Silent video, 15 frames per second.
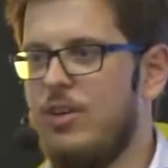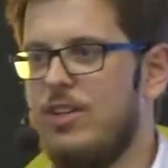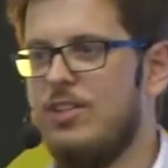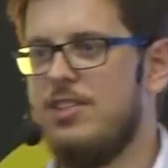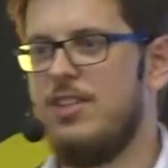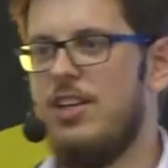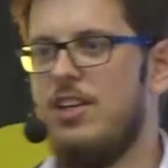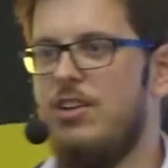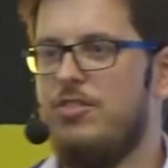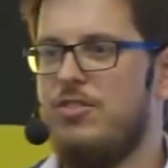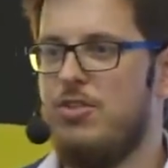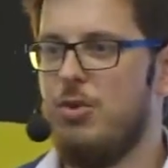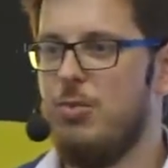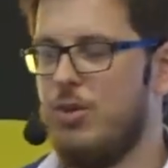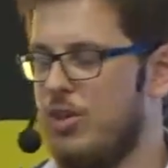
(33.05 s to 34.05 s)
instead of
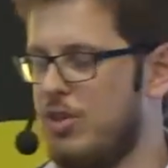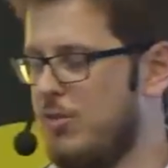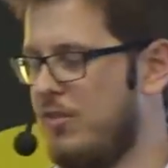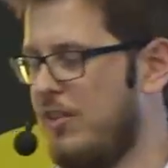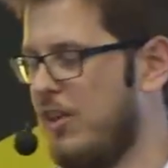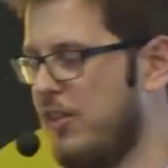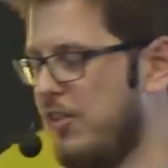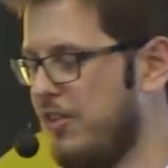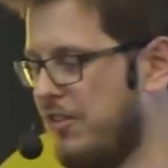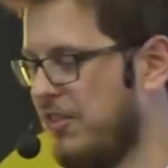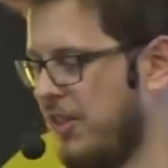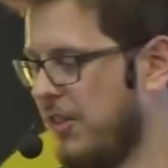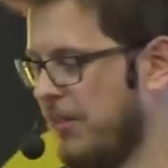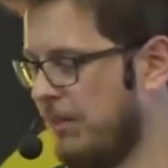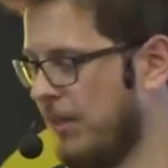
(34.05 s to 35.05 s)
too much
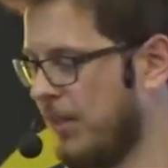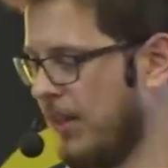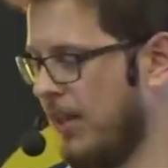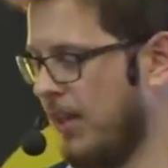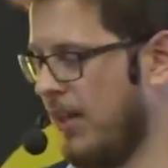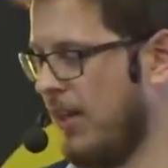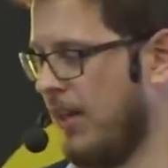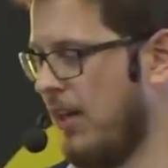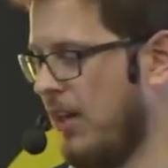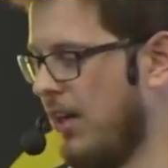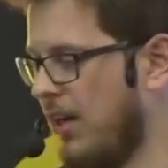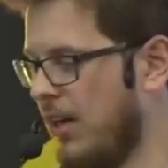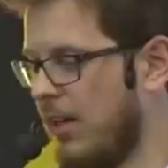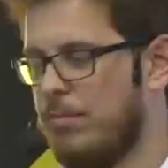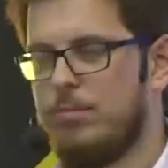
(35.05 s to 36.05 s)
philosophy.
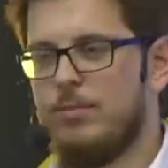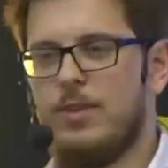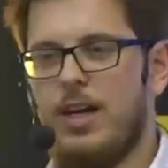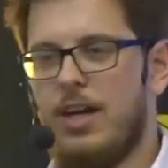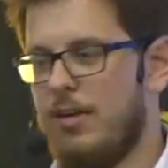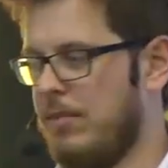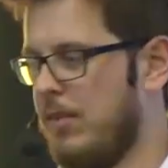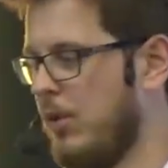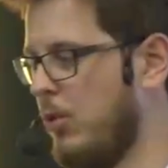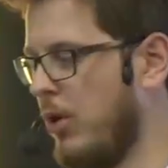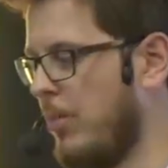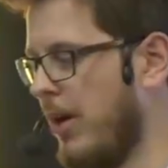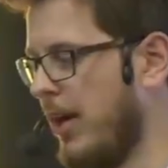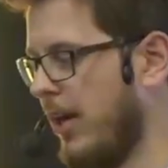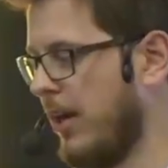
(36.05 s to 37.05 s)
Yeah, who
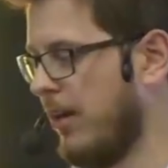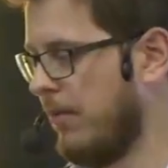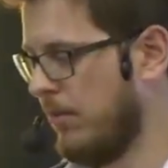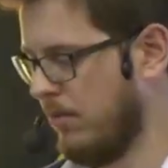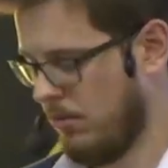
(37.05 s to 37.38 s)
am I?